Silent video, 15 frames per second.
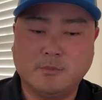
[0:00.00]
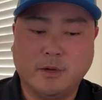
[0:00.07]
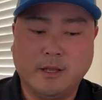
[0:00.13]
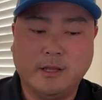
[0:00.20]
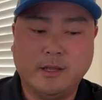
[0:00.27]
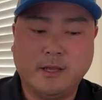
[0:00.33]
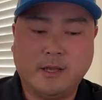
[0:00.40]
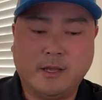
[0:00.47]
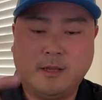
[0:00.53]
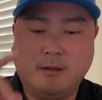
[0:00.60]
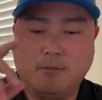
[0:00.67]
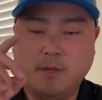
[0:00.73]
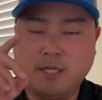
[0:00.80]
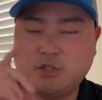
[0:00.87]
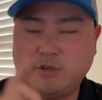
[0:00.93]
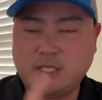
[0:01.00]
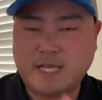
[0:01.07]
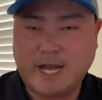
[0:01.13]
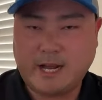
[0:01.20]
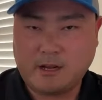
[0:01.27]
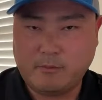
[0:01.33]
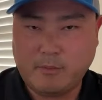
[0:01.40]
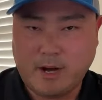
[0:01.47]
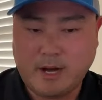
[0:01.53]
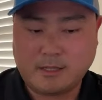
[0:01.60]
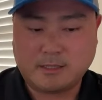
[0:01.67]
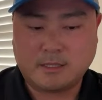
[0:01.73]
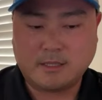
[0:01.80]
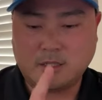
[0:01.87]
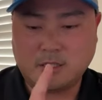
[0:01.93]
But Mystery Tackle
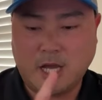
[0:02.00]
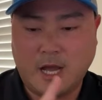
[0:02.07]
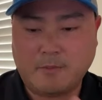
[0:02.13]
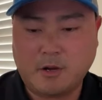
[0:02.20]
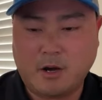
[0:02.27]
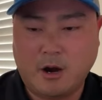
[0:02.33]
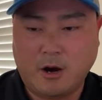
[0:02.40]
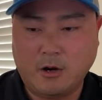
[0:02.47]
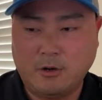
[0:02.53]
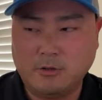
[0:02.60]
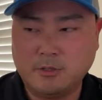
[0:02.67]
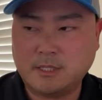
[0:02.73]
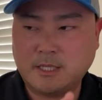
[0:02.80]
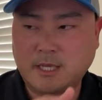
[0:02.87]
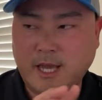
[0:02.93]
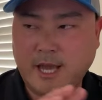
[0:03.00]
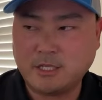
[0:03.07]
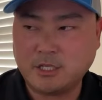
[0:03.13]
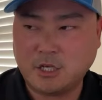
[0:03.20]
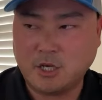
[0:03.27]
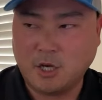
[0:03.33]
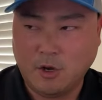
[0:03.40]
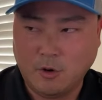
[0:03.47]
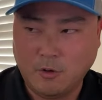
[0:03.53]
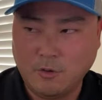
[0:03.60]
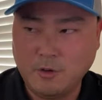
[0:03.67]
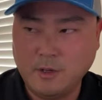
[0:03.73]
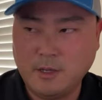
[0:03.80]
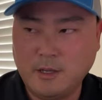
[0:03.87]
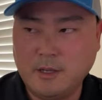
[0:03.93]
Box, Shop Carls, Catch
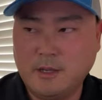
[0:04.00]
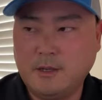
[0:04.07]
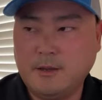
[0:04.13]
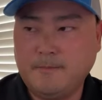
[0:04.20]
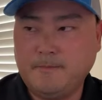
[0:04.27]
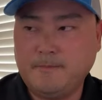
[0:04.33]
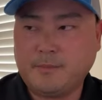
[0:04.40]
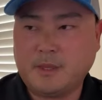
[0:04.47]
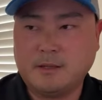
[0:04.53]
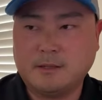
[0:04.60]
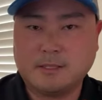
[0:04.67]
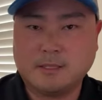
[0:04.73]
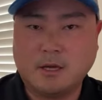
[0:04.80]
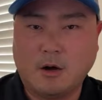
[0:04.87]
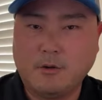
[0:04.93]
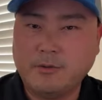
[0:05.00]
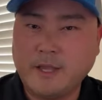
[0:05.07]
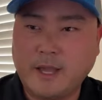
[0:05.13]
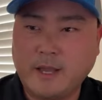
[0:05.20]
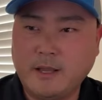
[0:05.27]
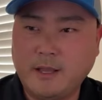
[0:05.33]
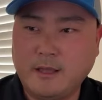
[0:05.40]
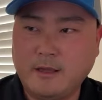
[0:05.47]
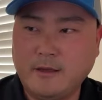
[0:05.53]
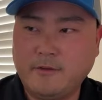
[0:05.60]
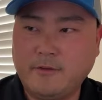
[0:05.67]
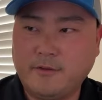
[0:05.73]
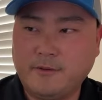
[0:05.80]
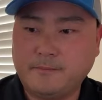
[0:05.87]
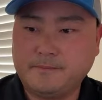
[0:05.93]
Co., Salt
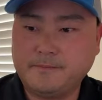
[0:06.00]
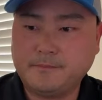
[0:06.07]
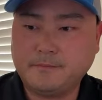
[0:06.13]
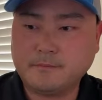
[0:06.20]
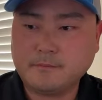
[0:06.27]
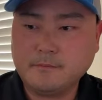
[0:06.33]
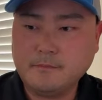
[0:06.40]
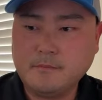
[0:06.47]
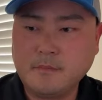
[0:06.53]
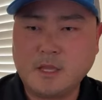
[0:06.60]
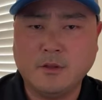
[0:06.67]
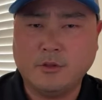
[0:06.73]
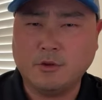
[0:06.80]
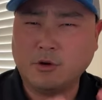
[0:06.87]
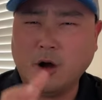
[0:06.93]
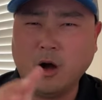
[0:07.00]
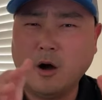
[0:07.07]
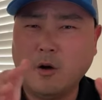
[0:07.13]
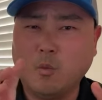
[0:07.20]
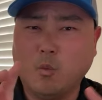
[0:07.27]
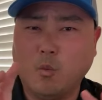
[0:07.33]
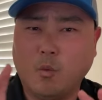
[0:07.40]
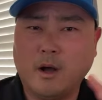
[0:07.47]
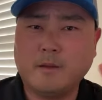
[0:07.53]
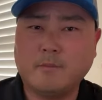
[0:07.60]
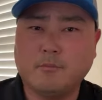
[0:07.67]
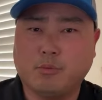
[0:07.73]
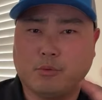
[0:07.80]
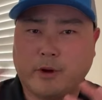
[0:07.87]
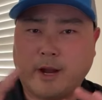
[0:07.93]
Native, they're all
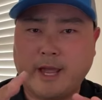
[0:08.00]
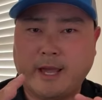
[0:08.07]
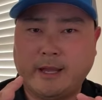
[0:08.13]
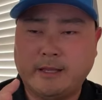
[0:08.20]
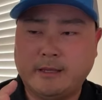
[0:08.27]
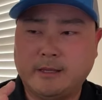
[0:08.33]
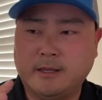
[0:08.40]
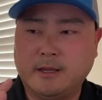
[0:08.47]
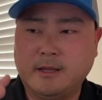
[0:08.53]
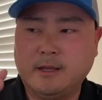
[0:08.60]
one brand.